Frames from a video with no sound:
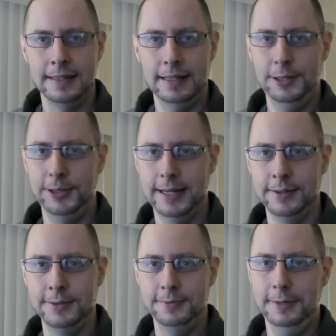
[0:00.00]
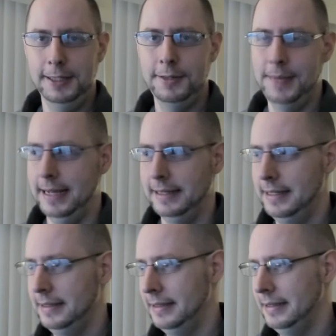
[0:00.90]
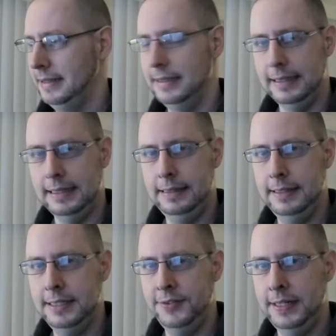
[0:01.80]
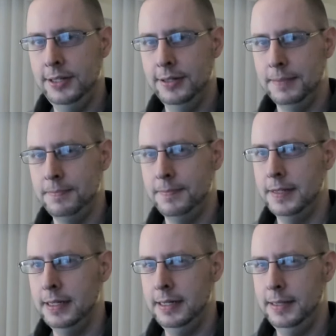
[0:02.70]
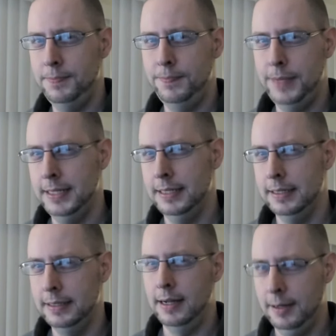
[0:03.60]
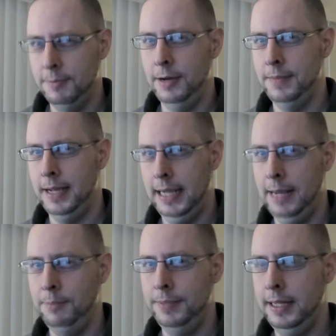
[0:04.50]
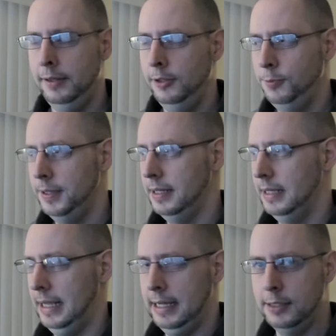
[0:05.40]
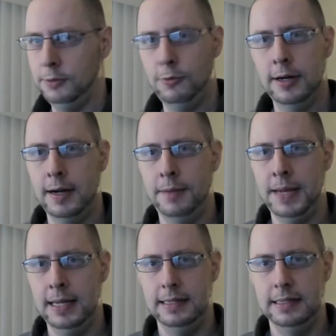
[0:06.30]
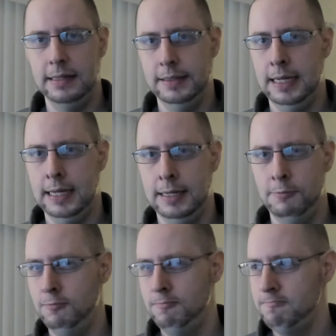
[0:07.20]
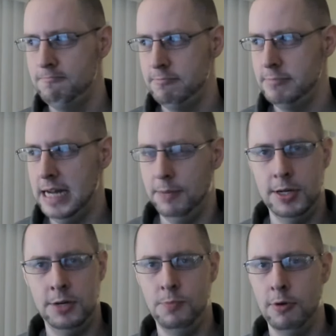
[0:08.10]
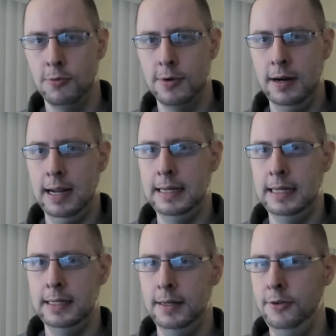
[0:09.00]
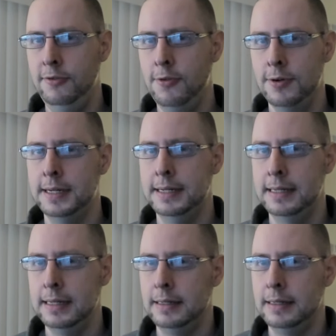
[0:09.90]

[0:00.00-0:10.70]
Hello again, welcome back. In this video I'm gonna basically talk about my gameplay loop and where I'm at and how much more work I need to do for it.